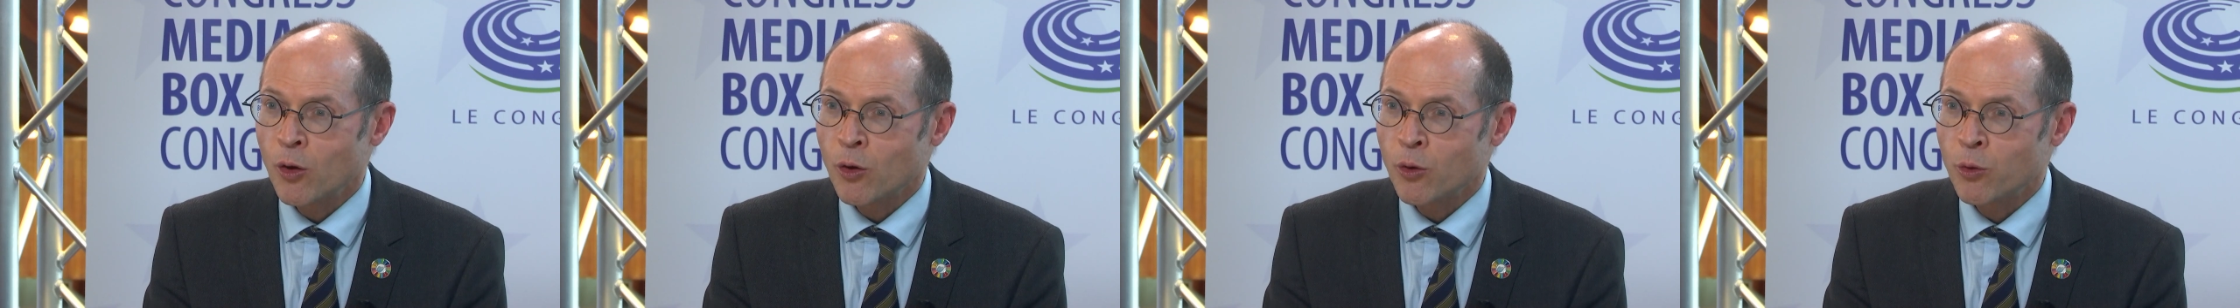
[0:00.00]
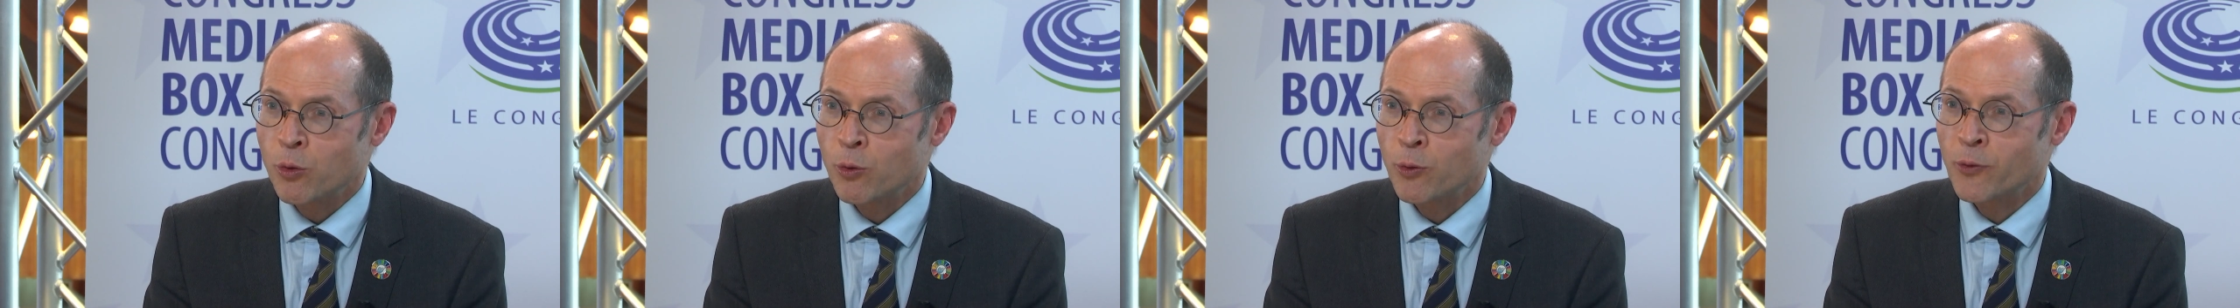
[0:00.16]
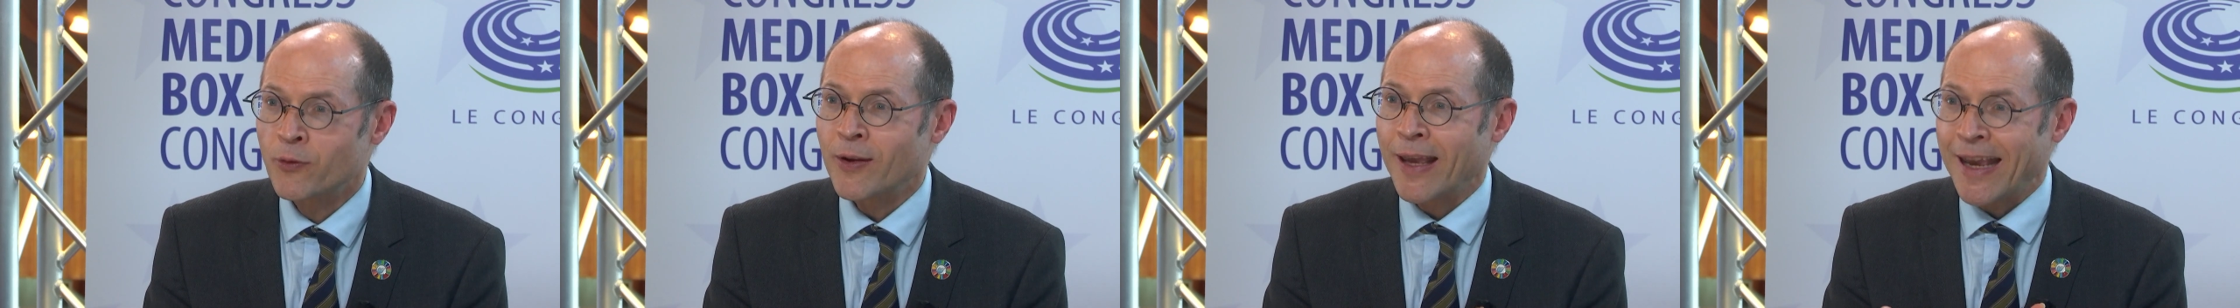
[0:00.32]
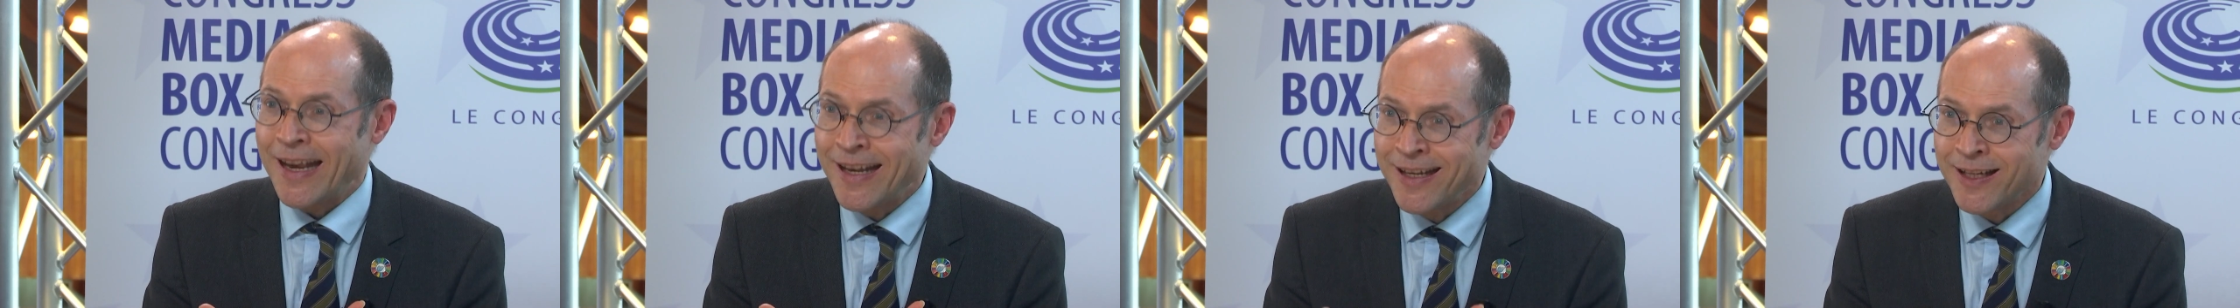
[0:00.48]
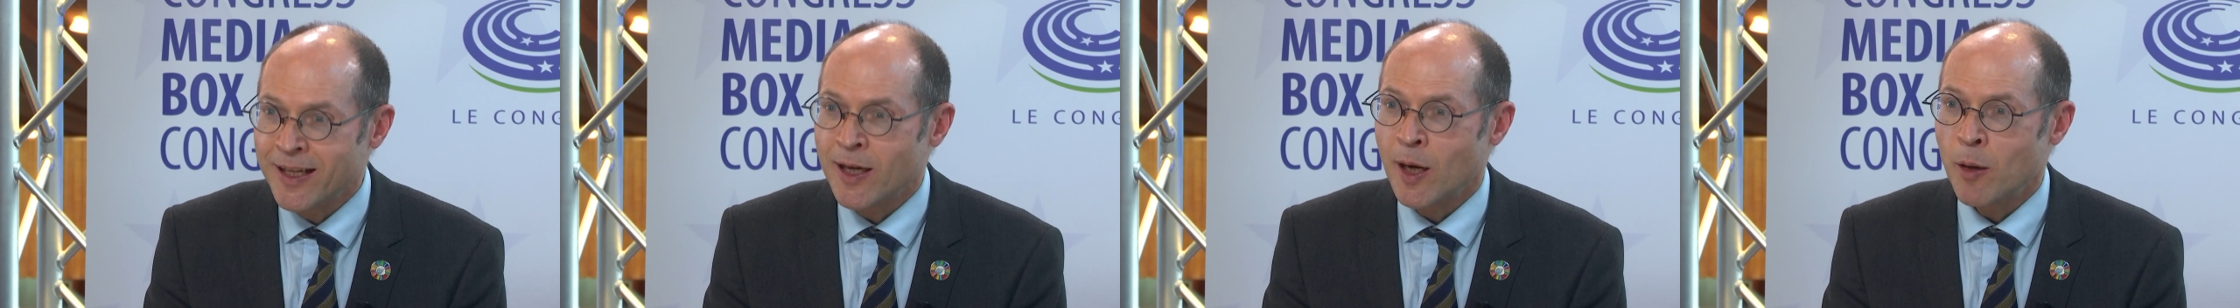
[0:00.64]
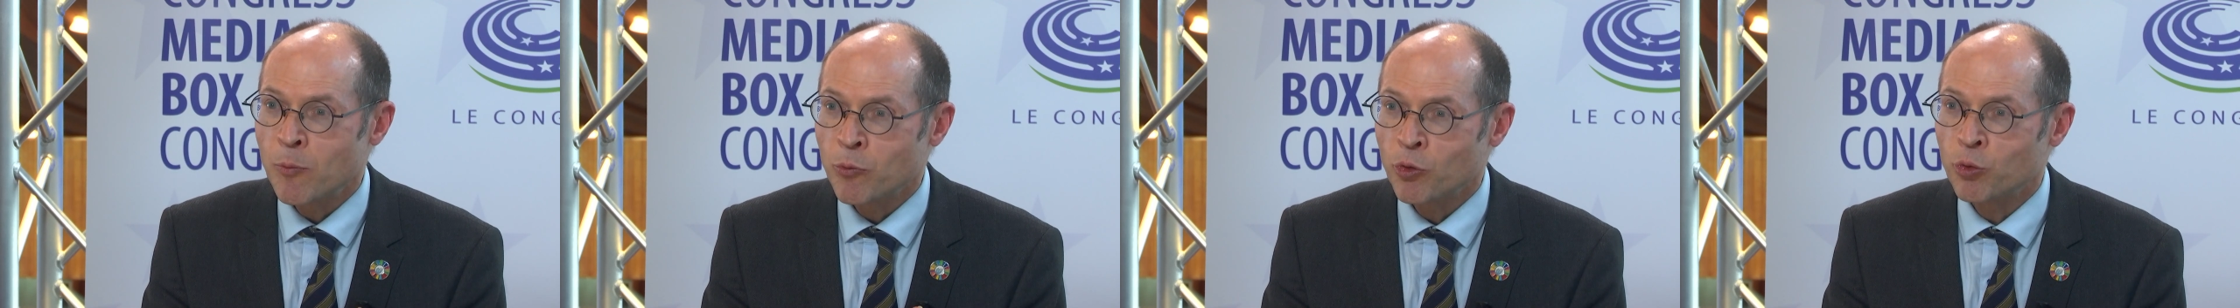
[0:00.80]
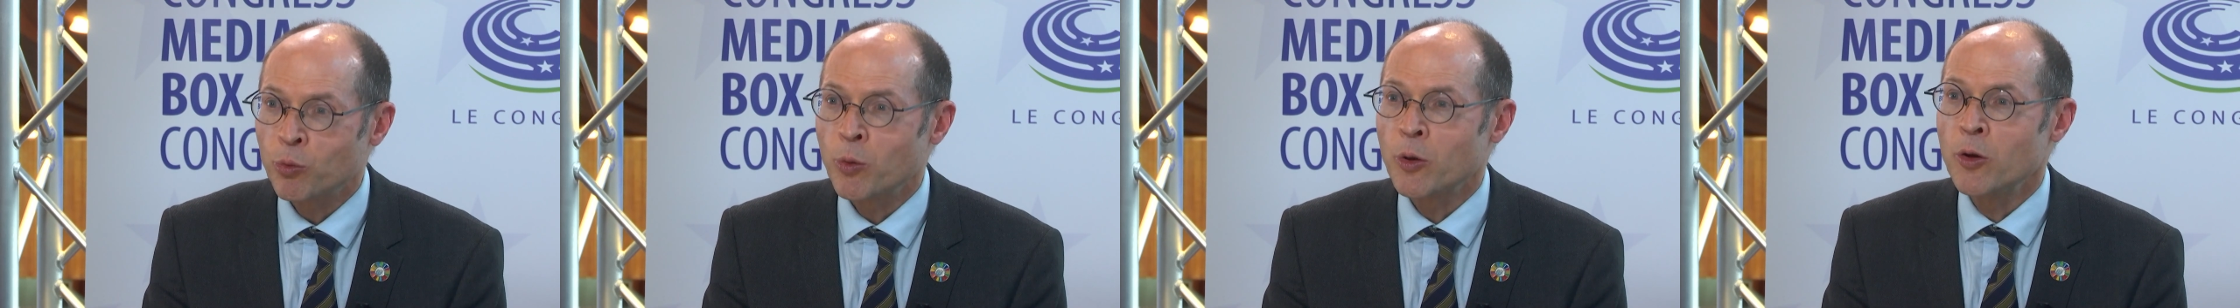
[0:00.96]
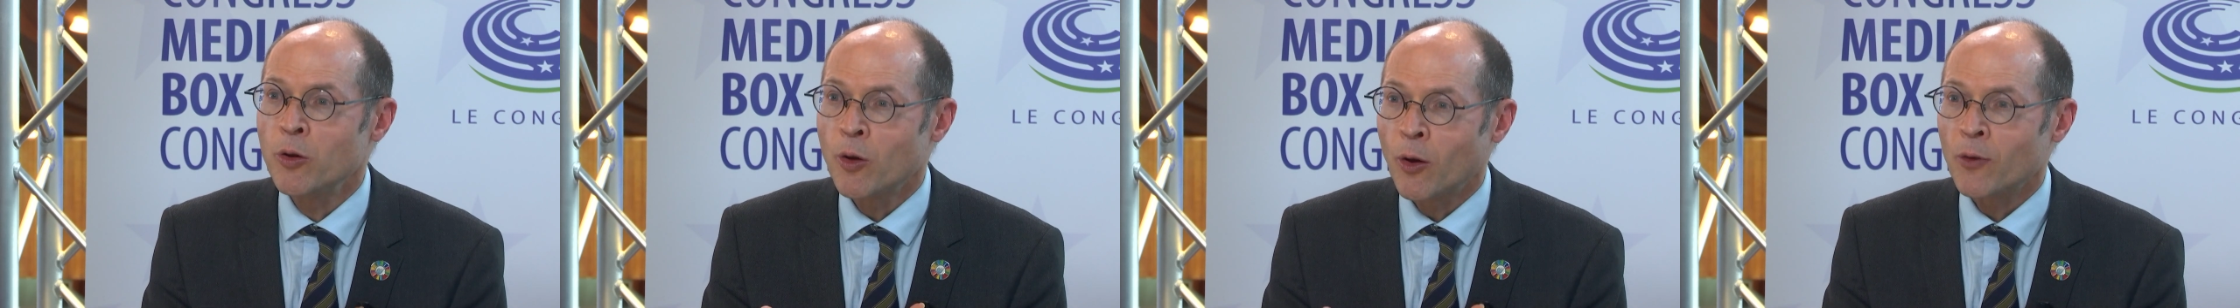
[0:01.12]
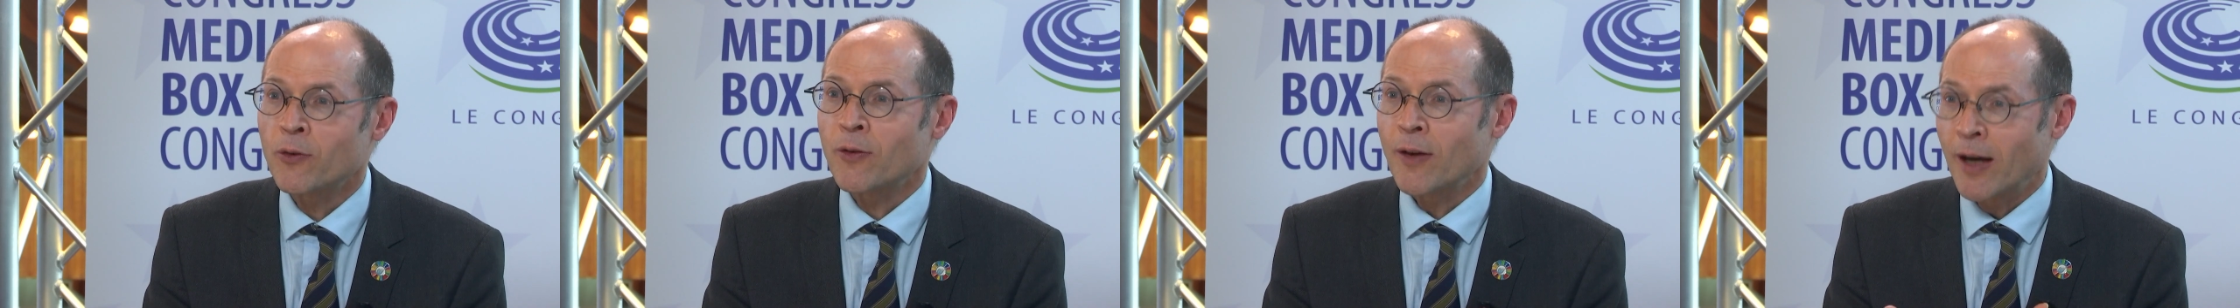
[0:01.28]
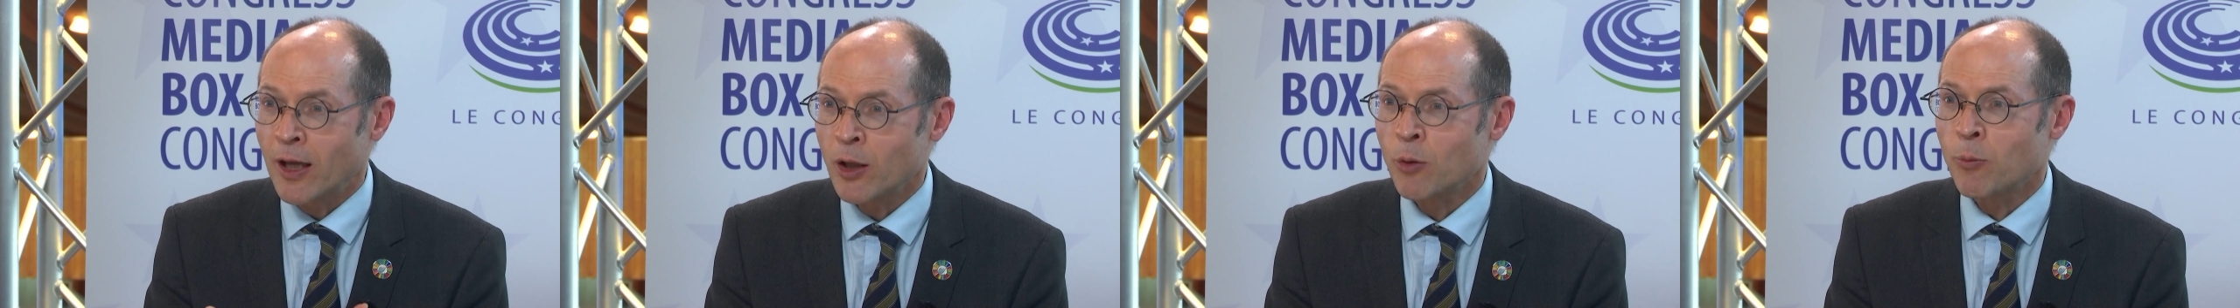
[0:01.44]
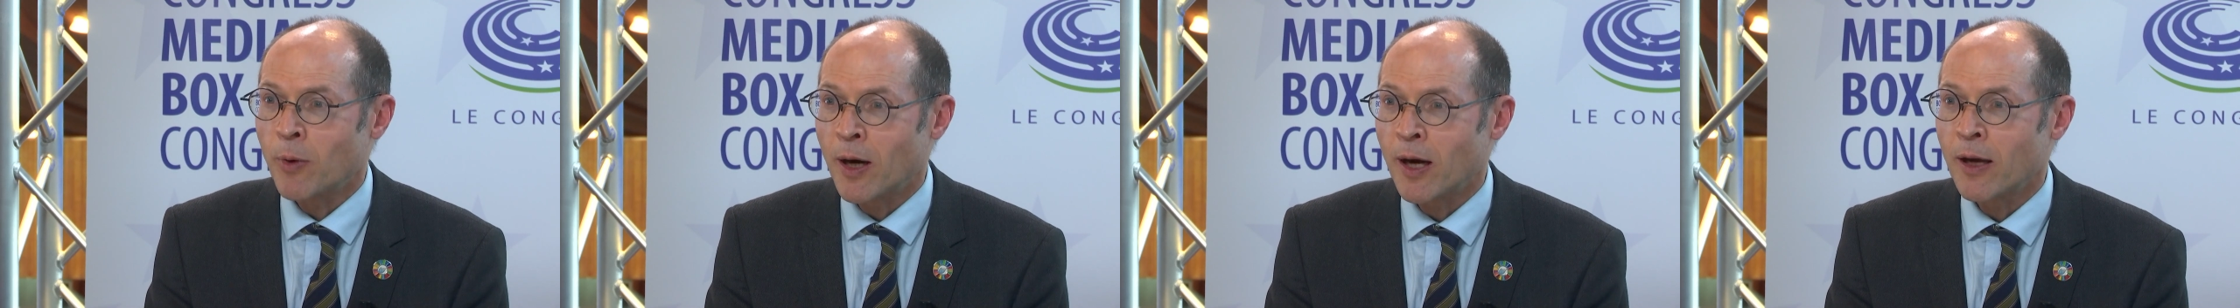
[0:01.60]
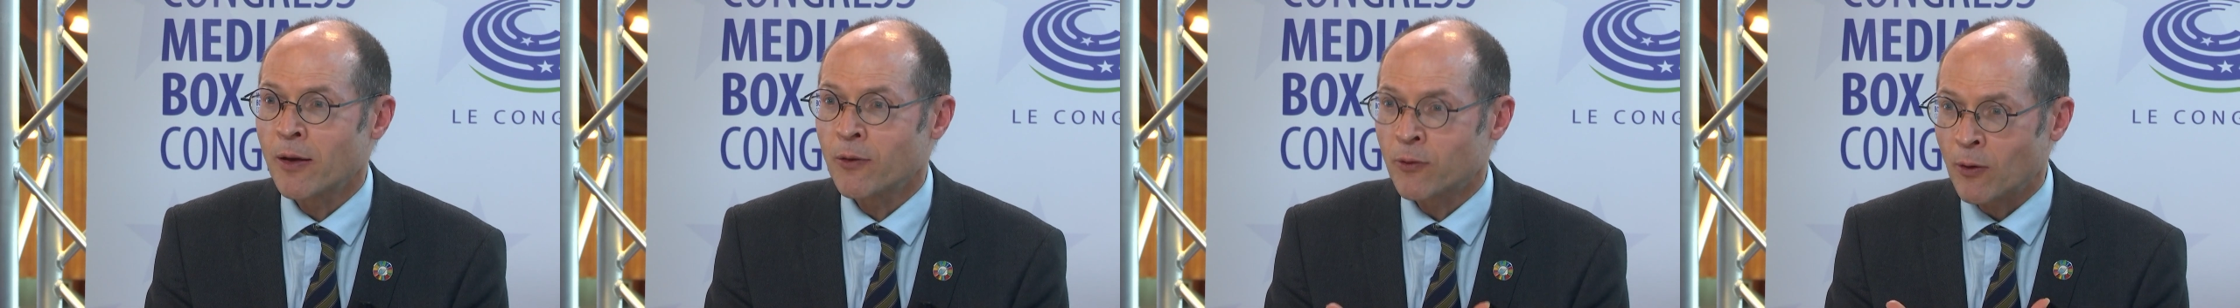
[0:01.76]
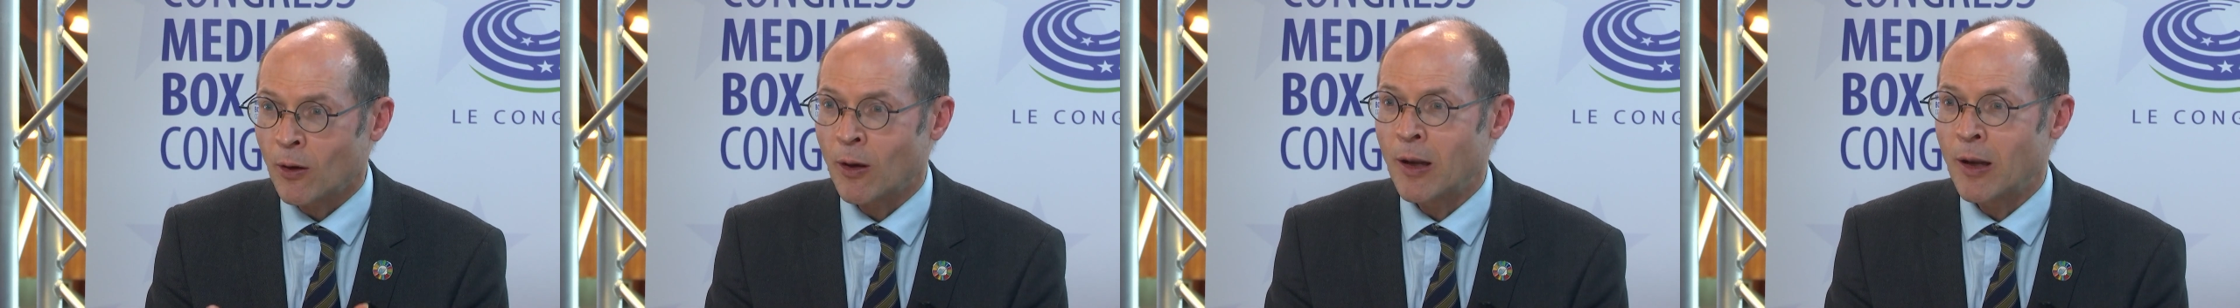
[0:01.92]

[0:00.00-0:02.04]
whose incomes would not otherwise